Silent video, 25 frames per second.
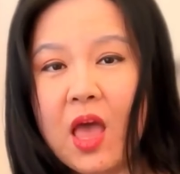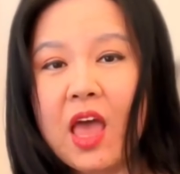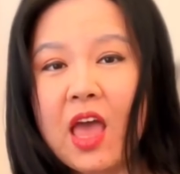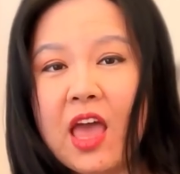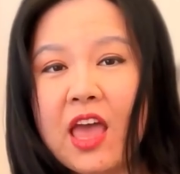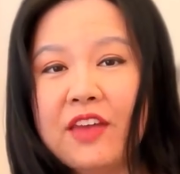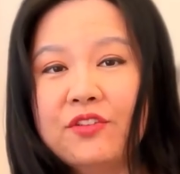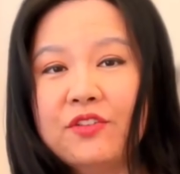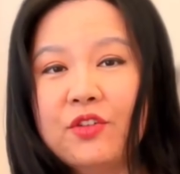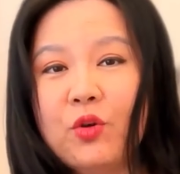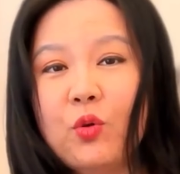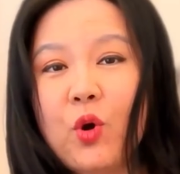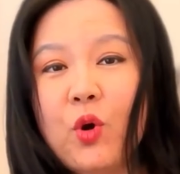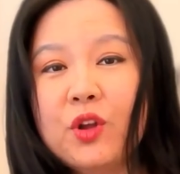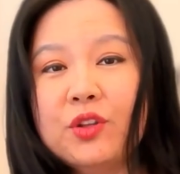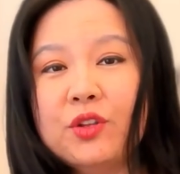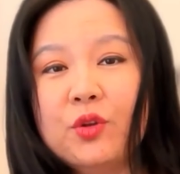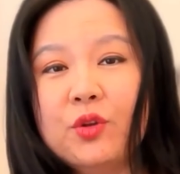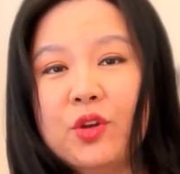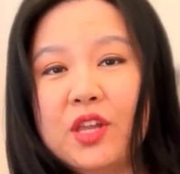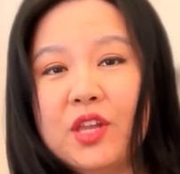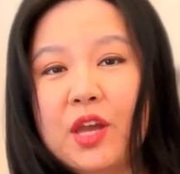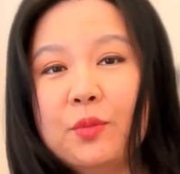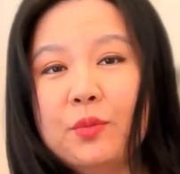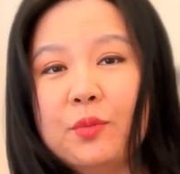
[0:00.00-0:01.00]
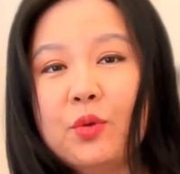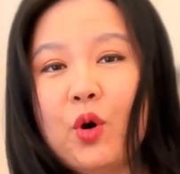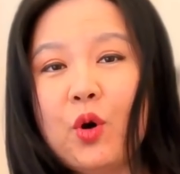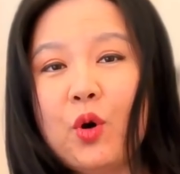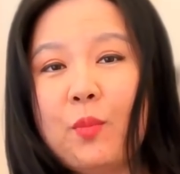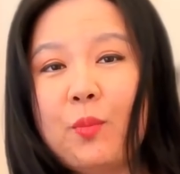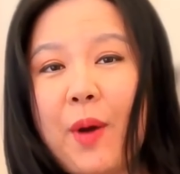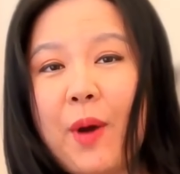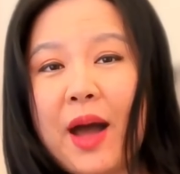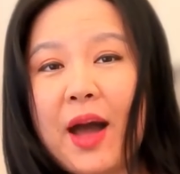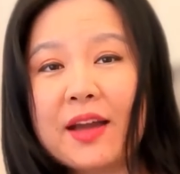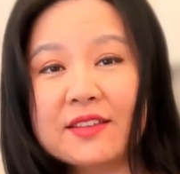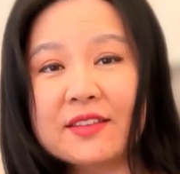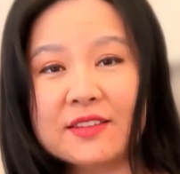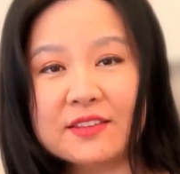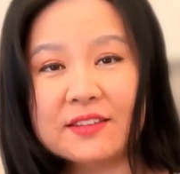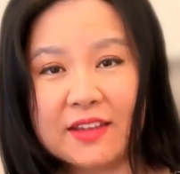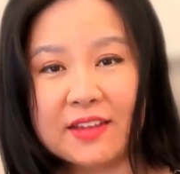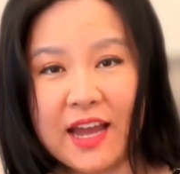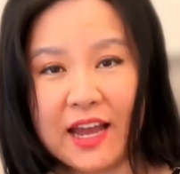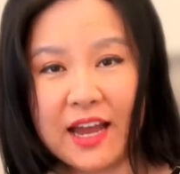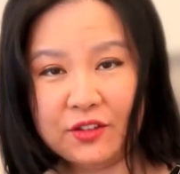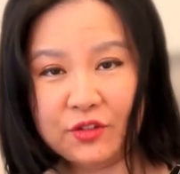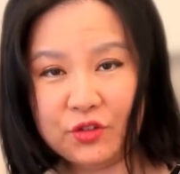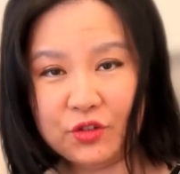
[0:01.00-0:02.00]
If you want to keep your bias
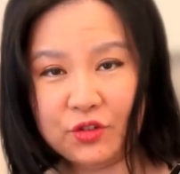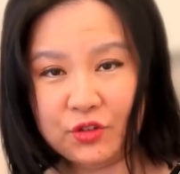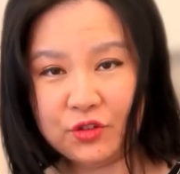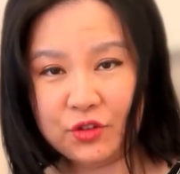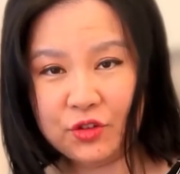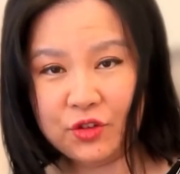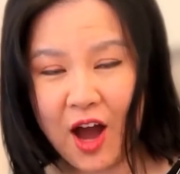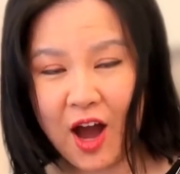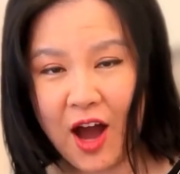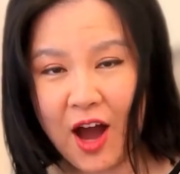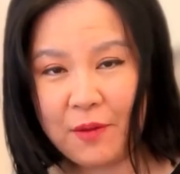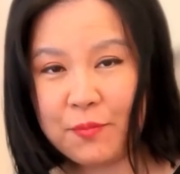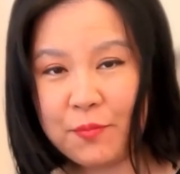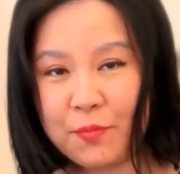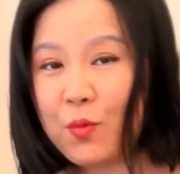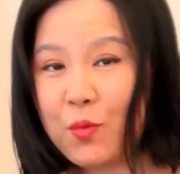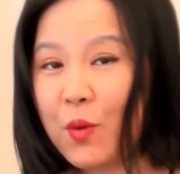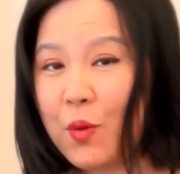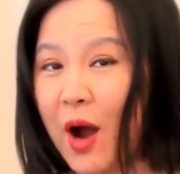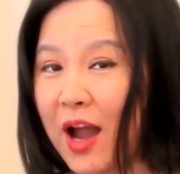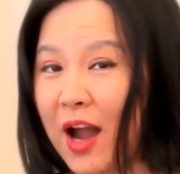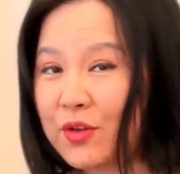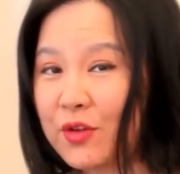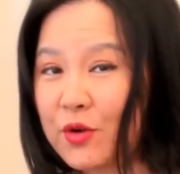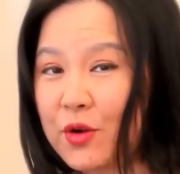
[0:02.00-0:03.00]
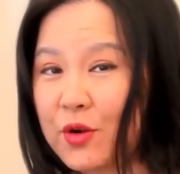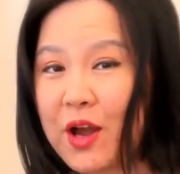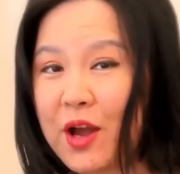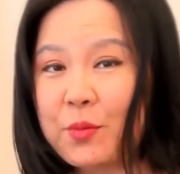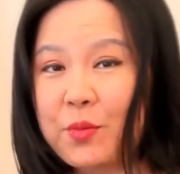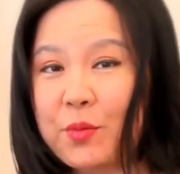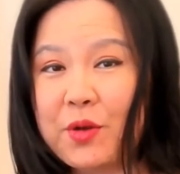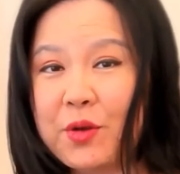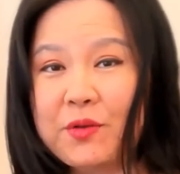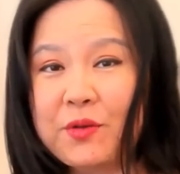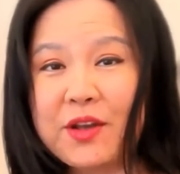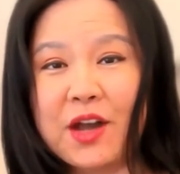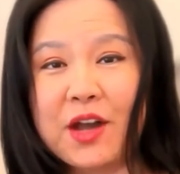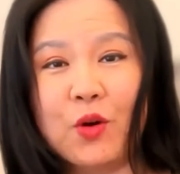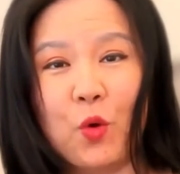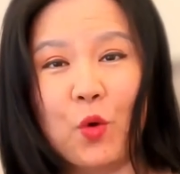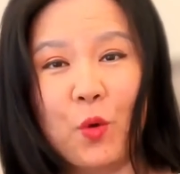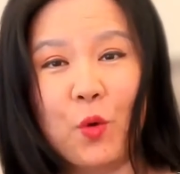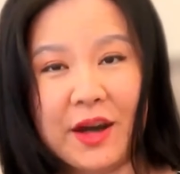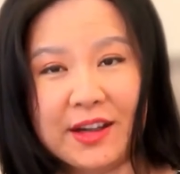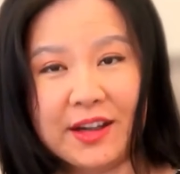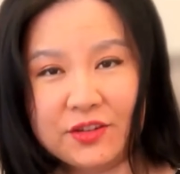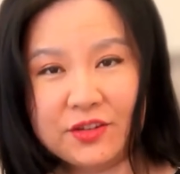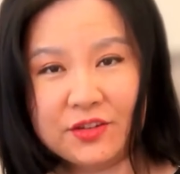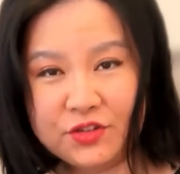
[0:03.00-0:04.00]
detection sharp while you're commuting or
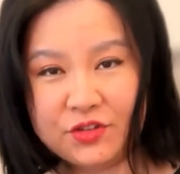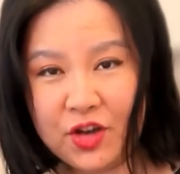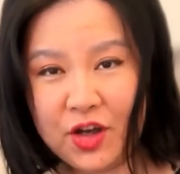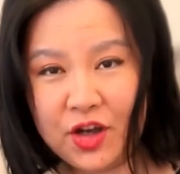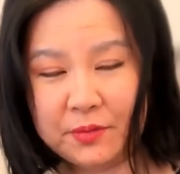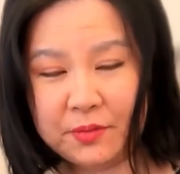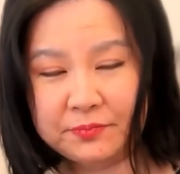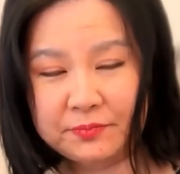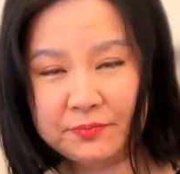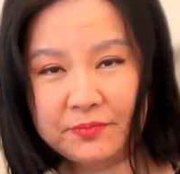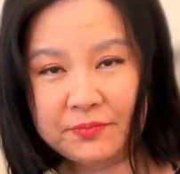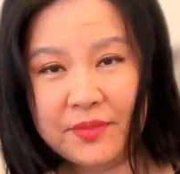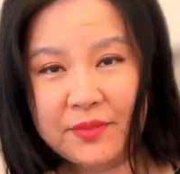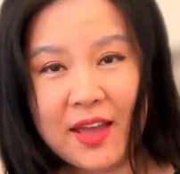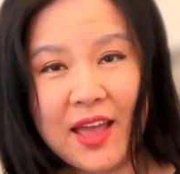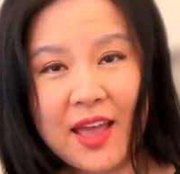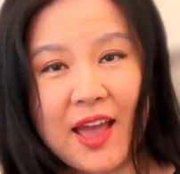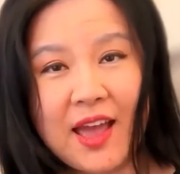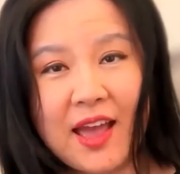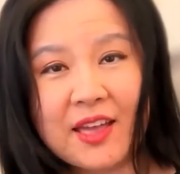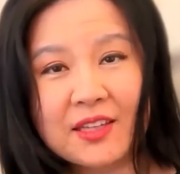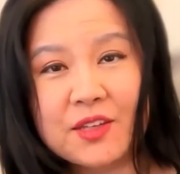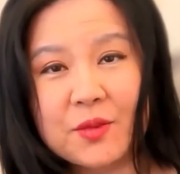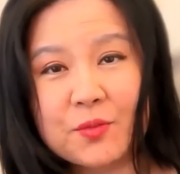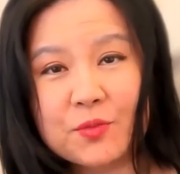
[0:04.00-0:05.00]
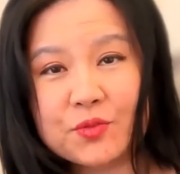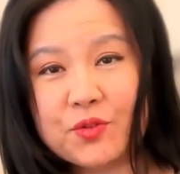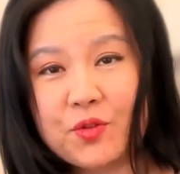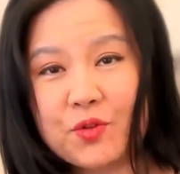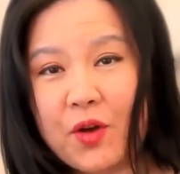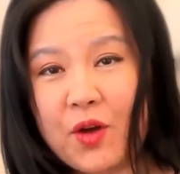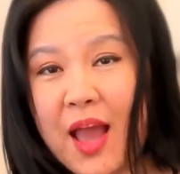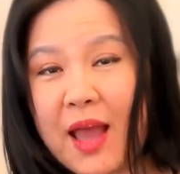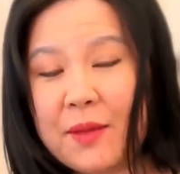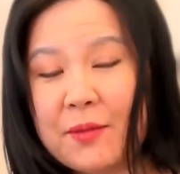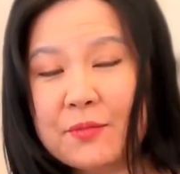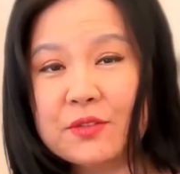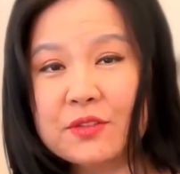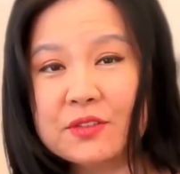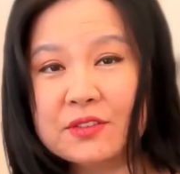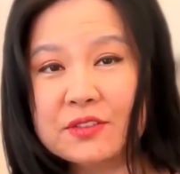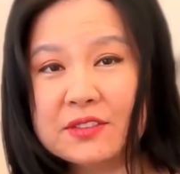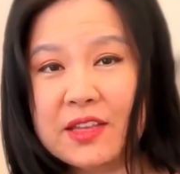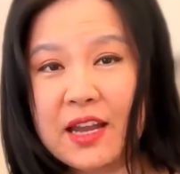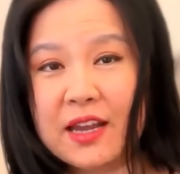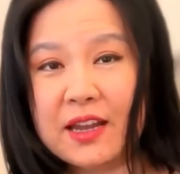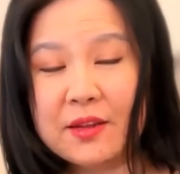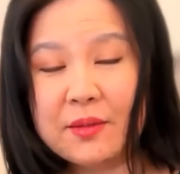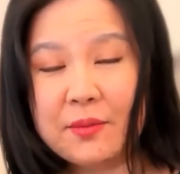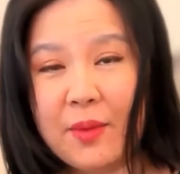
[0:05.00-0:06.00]
at the gym, subscribe to
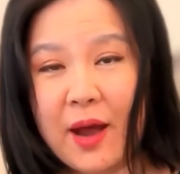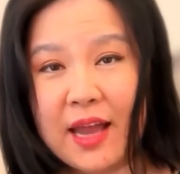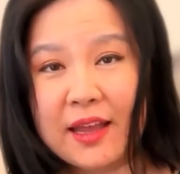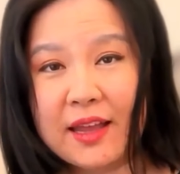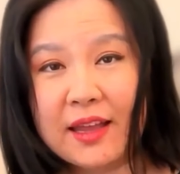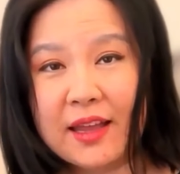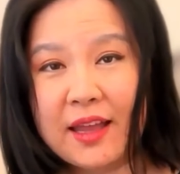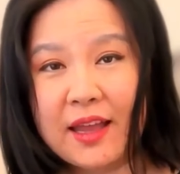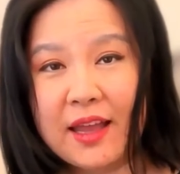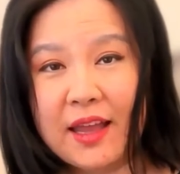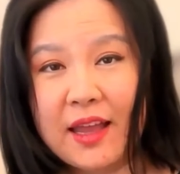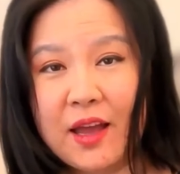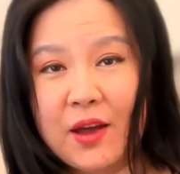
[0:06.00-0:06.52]
Study Buddy.